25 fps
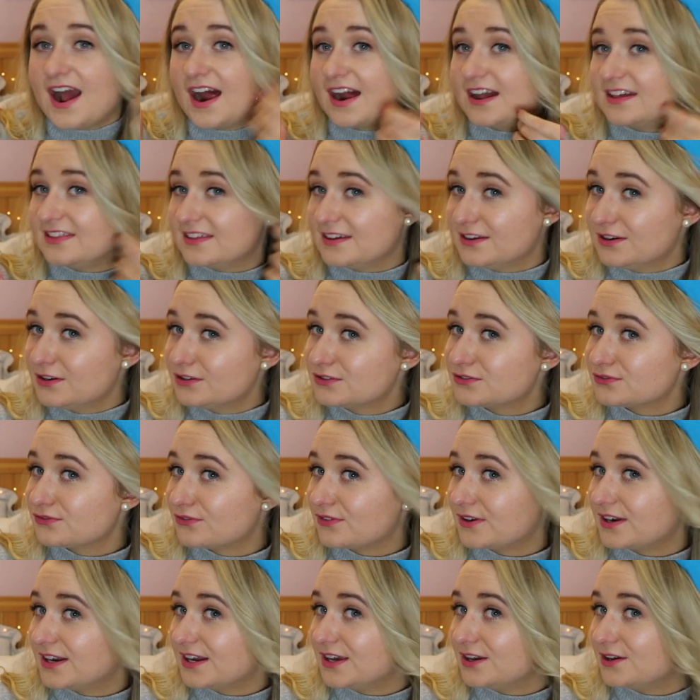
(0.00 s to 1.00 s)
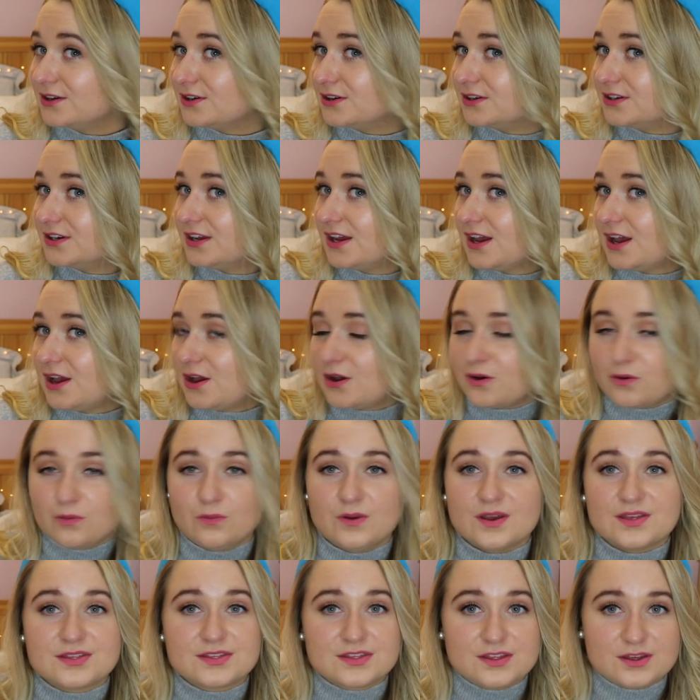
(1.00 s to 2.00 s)
I think it looks really good
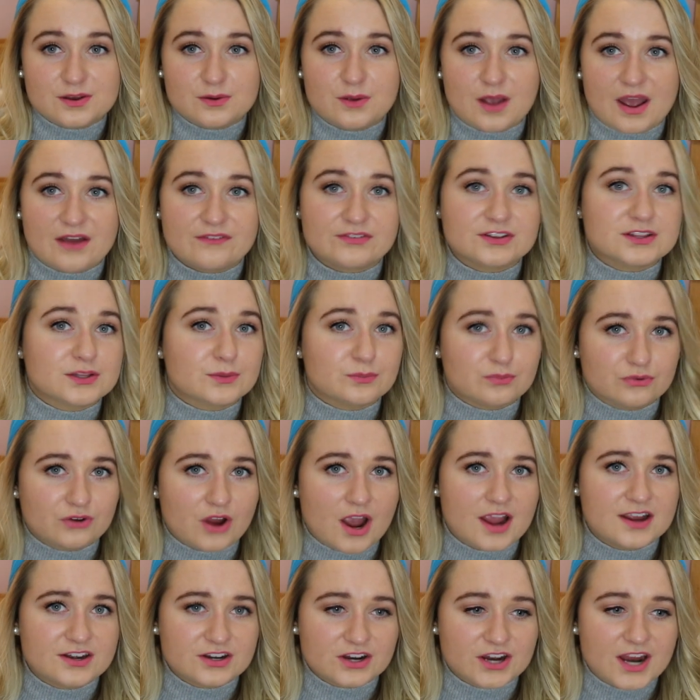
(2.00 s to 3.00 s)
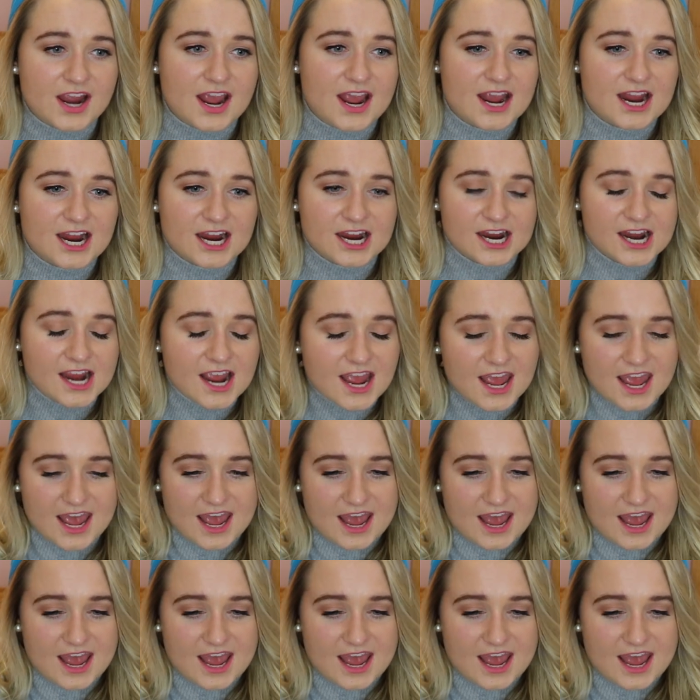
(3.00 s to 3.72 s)
with having the brighter hair.